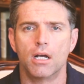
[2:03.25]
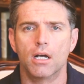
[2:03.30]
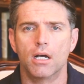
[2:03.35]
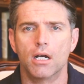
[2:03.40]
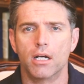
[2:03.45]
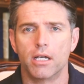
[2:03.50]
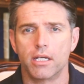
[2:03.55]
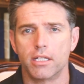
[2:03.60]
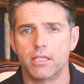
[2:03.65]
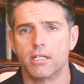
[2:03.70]

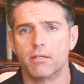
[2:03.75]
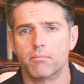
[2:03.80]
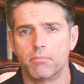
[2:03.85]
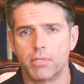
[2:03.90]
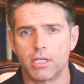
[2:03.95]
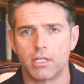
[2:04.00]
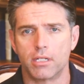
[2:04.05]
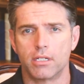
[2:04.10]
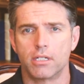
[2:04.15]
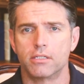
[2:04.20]
uh, and then
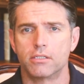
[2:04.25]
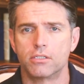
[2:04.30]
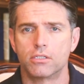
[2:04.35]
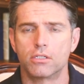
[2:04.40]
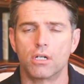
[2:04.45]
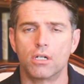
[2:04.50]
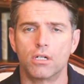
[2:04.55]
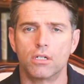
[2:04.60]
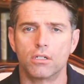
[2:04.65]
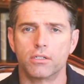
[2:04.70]
being
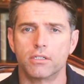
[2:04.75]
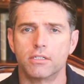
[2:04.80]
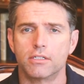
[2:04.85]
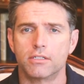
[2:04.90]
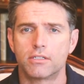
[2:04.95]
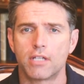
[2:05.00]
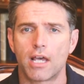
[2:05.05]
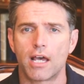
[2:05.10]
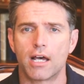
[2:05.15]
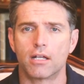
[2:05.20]
installed in the
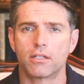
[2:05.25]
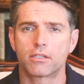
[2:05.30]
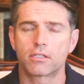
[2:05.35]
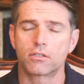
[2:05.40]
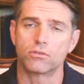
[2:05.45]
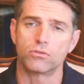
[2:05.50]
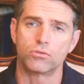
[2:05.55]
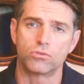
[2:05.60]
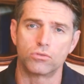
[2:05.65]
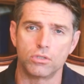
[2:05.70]
south
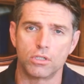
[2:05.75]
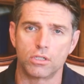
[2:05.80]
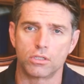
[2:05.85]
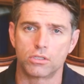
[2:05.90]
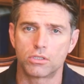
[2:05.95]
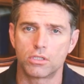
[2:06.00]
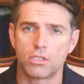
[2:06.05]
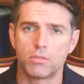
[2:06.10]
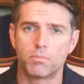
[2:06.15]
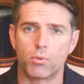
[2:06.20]
because it was near
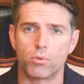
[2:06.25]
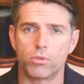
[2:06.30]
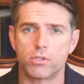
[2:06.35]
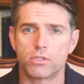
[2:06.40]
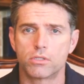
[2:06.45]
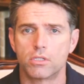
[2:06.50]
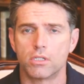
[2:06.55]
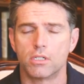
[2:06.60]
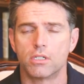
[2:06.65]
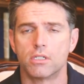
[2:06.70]
seaport
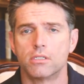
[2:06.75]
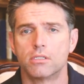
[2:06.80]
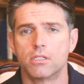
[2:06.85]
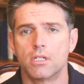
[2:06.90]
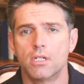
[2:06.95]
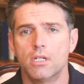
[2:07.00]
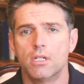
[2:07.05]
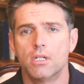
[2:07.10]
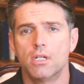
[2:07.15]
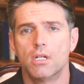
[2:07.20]
cities.
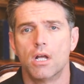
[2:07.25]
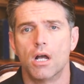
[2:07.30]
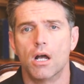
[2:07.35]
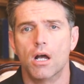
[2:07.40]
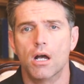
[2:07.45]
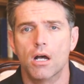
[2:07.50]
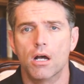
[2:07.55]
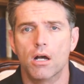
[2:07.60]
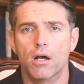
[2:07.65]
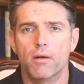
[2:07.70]

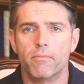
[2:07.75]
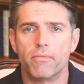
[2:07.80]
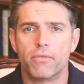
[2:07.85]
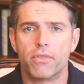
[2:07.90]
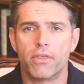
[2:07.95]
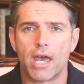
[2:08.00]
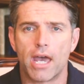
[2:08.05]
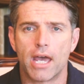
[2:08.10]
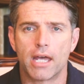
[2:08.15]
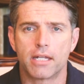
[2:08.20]
Um,
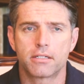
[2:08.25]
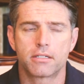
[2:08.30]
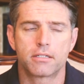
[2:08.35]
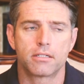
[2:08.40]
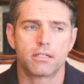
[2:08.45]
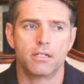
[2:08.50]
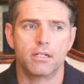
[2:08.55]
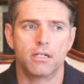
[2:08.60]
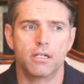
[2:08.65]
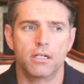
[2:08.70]
that
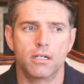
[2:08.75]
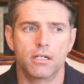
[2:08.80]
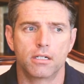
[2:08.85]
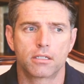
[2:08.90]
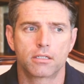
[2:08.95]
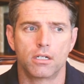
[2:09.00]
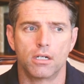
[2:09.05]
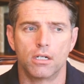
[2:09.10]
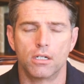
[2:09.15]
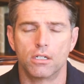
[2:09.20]
uh,
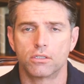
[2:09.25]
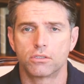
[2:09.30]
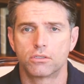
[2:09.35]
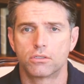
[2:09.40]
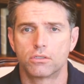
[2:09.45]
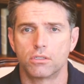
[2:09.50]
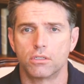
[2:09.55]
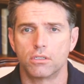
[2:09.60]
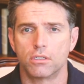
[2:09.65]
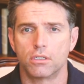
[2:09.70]

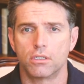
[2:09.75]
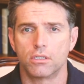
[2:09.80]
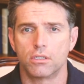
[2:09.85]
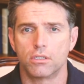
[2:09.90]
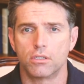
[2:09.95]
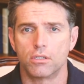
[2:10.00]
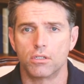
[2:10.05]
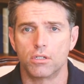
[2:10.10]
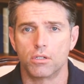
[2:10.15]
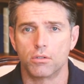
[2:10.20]
caused
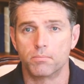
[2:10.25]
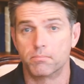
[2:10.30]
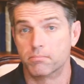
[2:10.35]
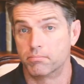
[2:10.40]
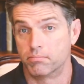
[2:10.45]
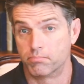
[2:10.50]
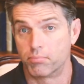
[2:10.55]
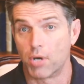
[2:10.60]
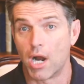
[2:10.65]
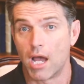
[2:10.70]
you know
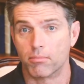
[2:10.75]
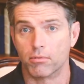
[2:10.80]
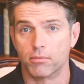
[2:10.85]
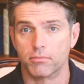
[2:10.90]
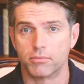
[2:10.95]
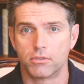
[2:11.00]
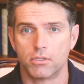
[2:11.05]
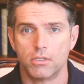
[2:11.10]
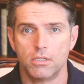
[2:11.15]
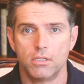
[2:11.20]

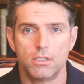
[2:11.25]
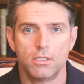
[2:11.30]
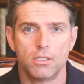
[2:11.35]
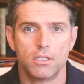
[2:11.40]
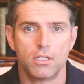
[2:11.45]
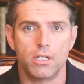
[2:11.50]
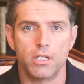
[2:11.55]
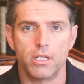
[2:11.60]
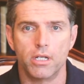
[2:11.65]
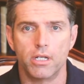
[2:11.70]
problems,
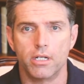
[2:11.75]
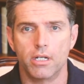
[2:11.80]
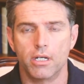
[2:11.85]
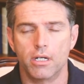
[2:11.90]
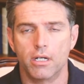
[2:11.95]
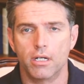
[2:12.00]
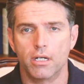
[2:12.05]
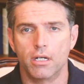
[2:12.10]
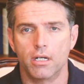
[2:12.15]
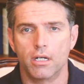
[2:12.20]
and
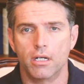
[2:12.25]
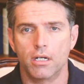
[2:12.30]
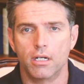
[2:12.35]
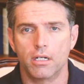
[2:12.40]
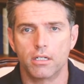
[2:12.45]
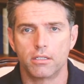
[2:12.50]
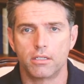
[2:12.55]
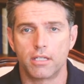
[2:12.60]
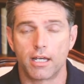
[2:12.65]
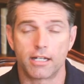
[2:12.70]

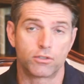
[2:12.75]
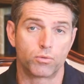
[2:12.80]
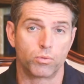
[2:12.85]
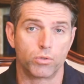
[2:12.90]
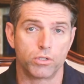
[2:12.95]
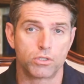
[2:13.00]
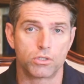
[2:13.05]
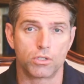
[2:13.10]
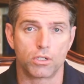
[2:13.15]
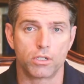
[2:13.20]
uh, that's
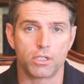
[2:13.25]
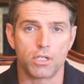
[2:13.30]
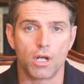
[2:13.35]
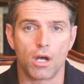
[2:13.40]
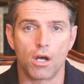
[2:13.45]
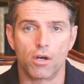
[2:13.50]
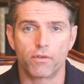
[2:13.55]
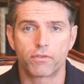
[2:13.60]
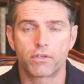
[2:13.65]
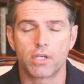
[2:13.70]
where it started to
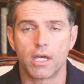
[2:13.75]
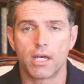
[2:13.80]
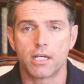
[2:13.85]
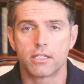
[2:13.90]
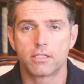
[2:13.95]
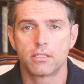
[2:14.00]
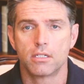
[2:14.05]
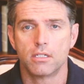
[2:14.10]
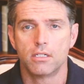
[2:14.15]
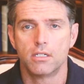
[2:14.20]
off
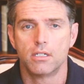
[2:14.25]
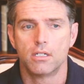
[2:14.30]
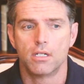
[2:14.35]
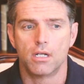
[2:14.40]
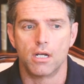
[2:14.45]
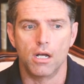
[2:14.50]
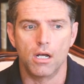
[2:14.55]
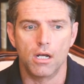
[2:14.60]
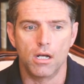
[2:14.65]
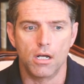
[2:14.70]
gas.
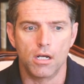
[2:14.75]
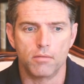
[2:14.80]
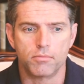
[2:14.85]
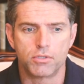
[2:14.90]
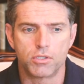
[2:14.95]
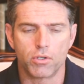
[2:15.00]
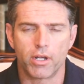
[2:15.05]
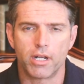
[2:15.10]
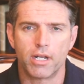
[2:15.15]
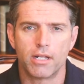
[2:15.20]
Um,
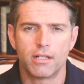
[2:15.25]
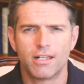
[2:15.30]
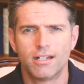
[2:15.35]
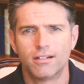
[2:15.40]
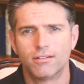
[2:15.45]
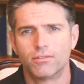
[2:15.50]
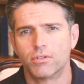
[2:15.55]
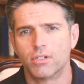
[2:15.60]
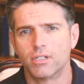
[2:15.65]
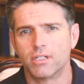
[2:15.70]
so I, they
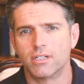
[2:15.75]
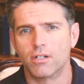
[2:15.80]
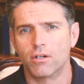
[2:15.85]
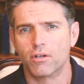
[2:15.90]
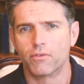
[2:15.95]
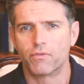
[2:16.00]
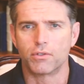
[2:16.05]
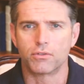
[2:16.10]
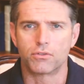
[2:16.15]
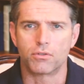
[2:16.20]
don't really know
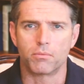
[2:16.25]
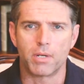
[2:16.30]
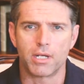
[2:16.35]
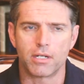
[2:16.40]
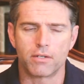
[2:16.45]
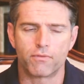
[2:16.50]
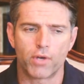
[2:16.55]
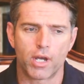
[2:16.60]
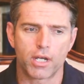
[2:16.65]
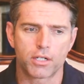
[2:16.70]
if it was the
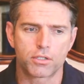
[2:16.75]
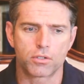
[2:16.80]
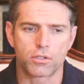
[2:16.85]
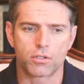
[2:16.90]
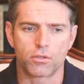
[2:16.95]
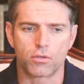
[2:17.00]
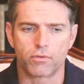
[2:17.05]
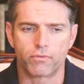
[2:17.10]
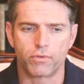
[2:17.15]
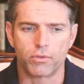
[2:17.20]

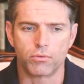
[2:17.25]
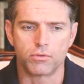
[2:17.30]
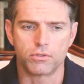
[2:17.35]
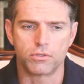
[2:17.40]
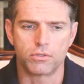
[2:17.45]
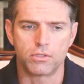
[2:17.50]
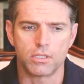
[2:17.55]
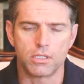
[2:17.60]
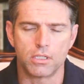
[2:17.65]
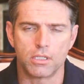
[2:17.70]
manufacturing or if it
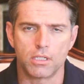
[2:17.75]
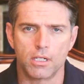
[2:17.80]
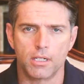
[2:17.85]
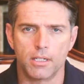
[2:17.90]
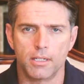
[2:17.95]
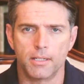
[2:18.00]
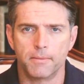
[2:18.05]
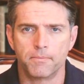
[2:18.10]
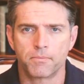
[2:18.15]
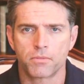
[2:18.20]
was the
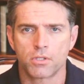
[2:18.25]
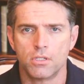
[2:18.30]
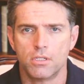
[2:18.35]
uh,